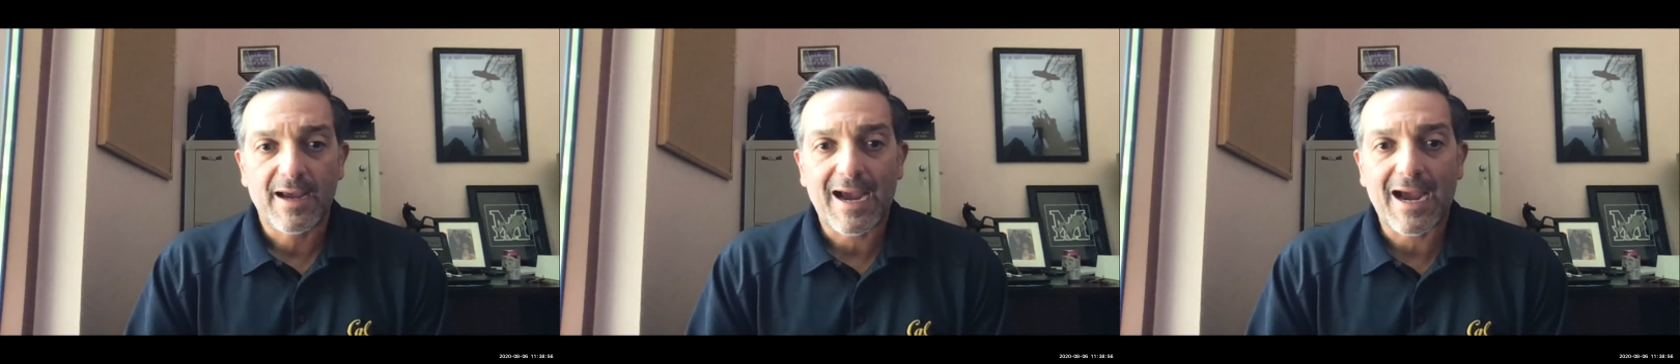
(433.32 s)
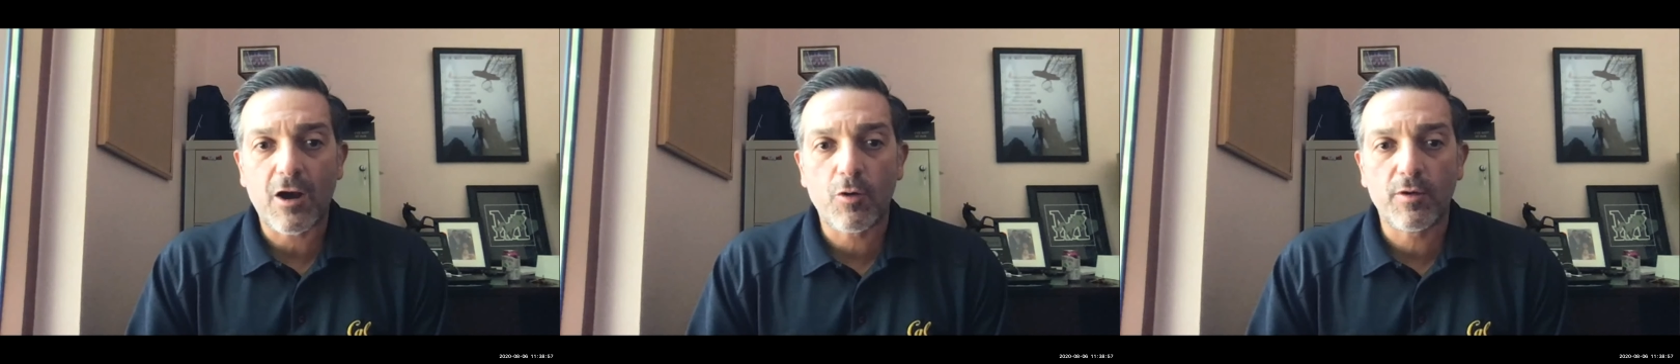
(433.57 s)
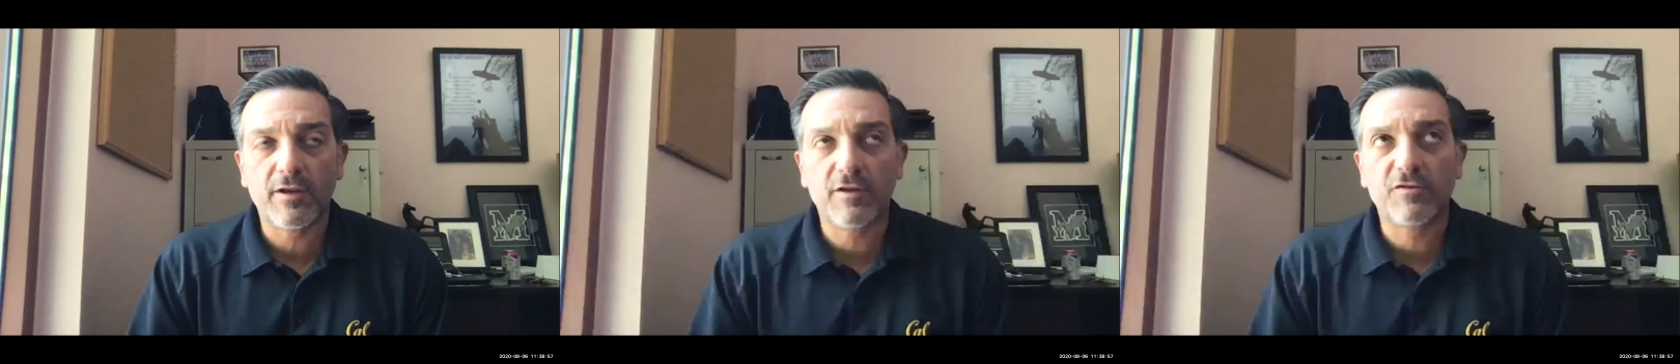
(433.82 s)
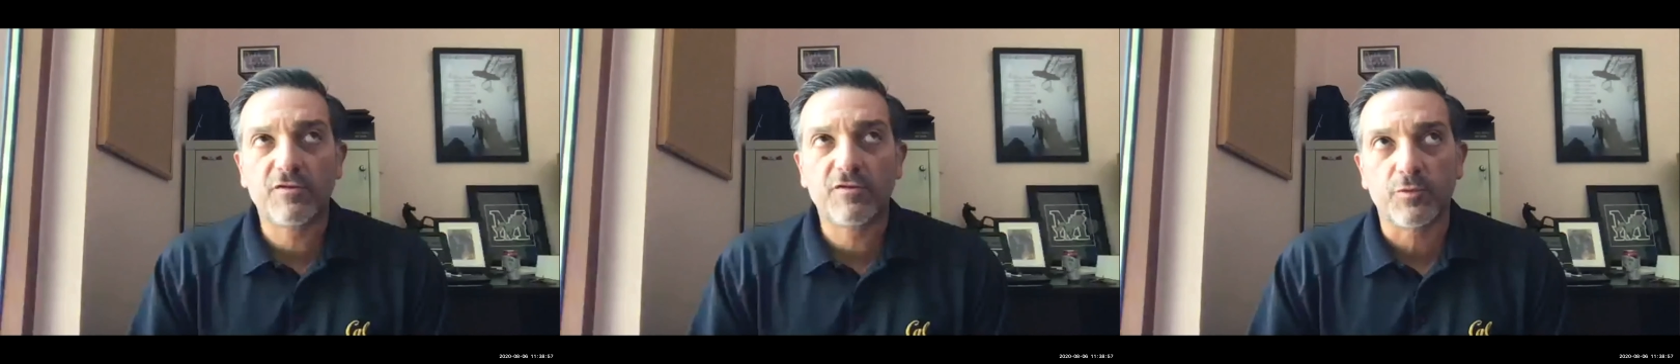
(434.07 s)
how
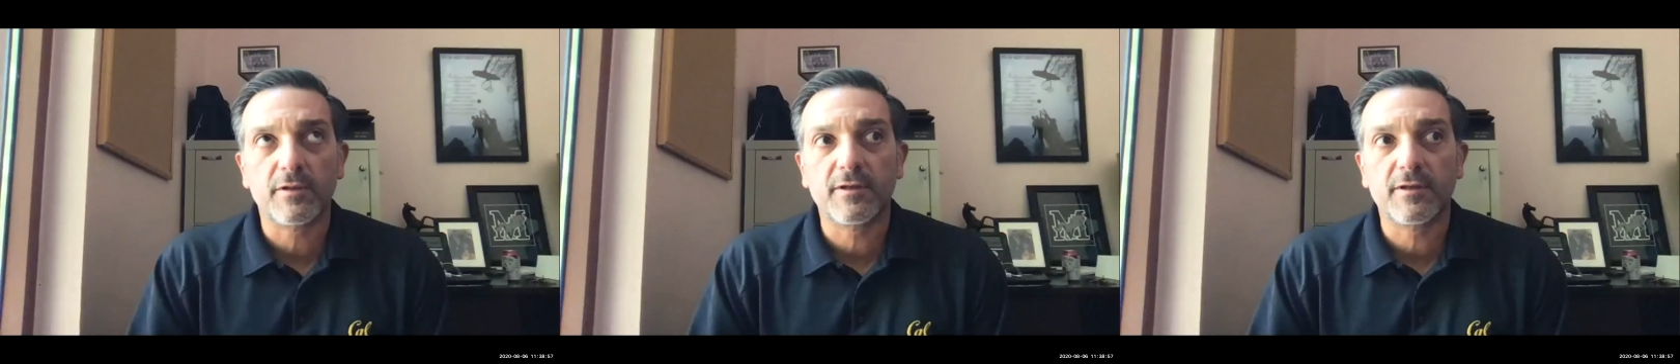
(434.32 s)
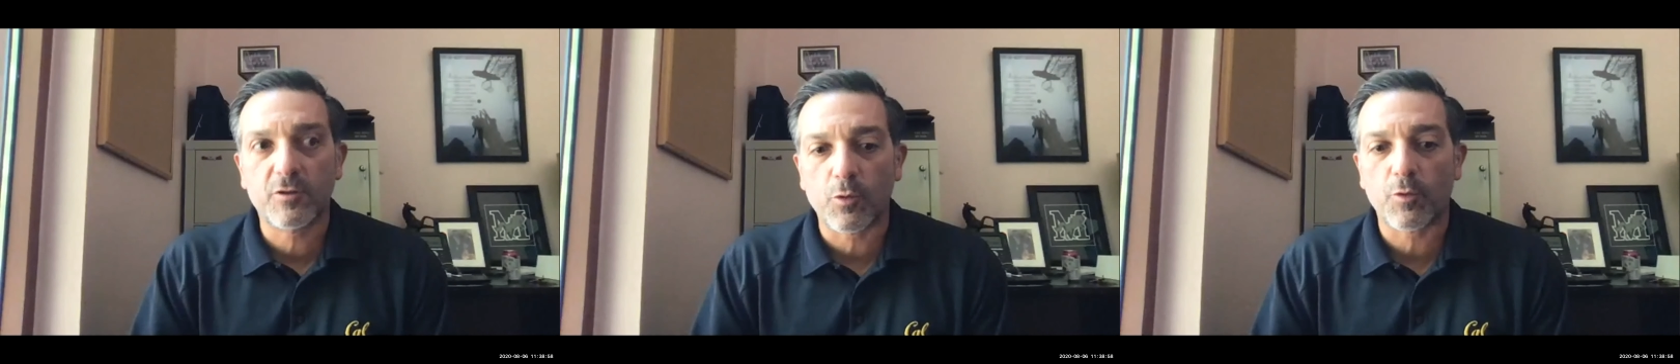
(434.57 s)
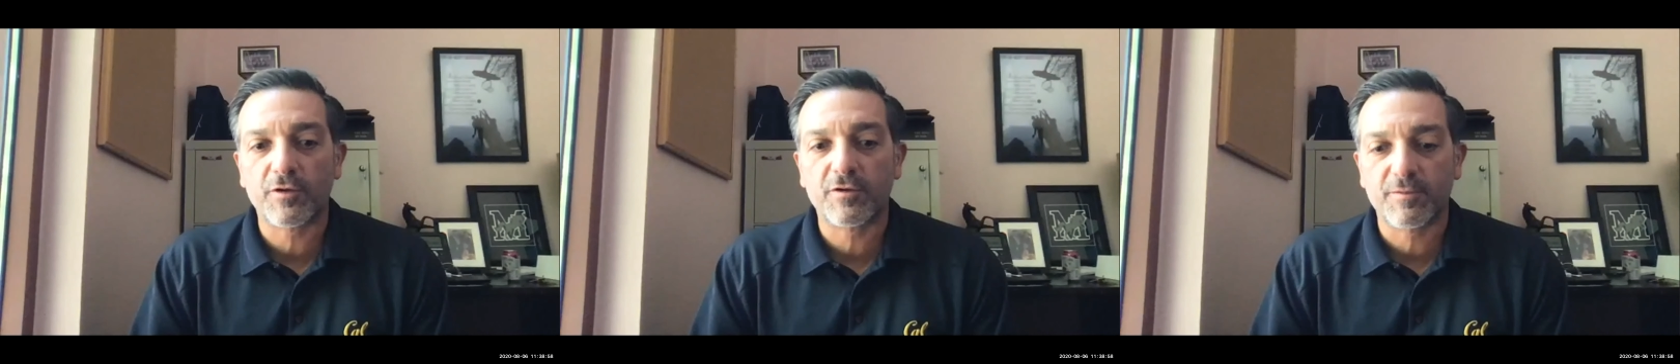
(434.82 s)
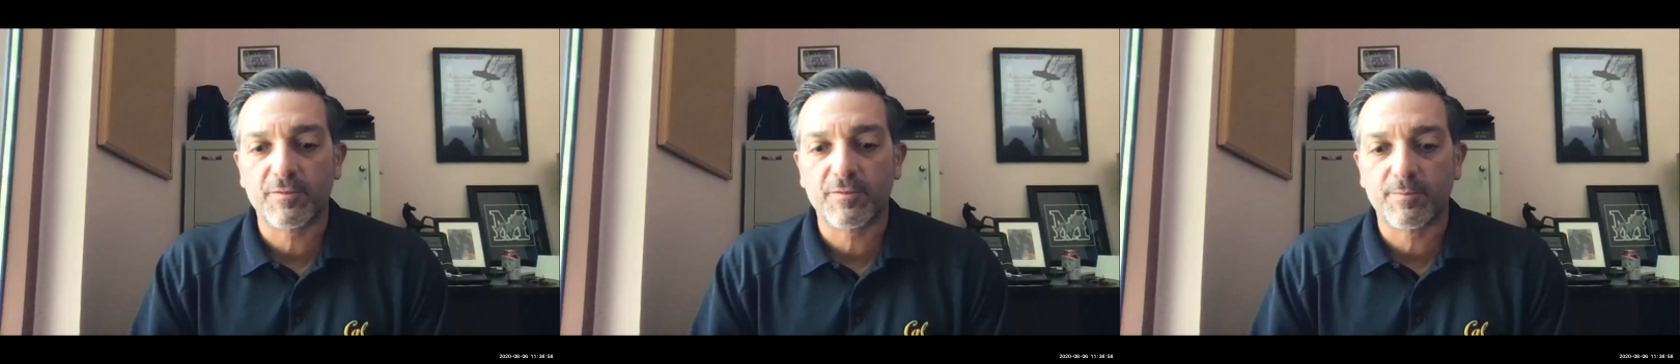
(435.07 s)
it's really going
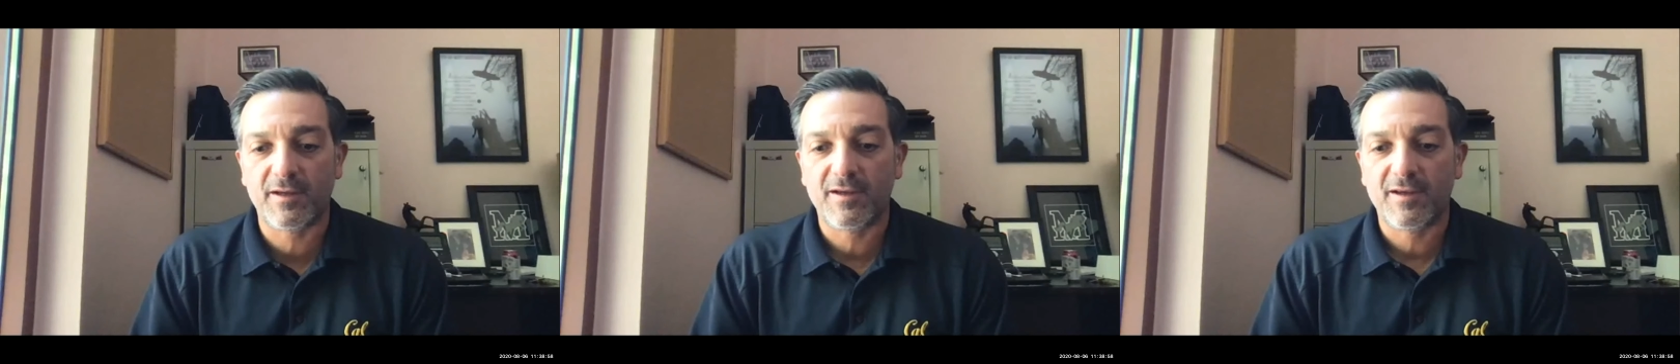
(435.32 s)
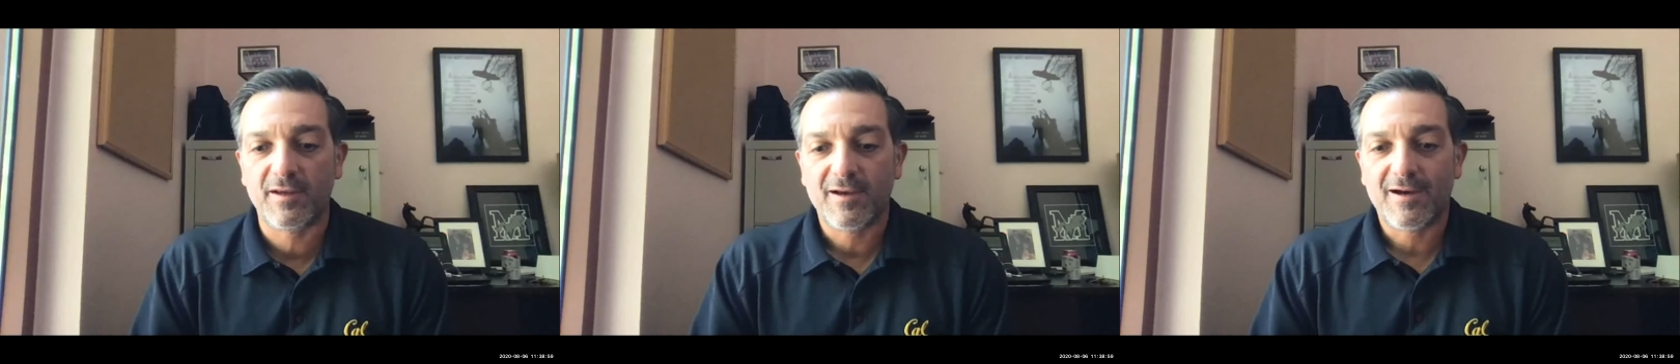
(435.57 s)
to be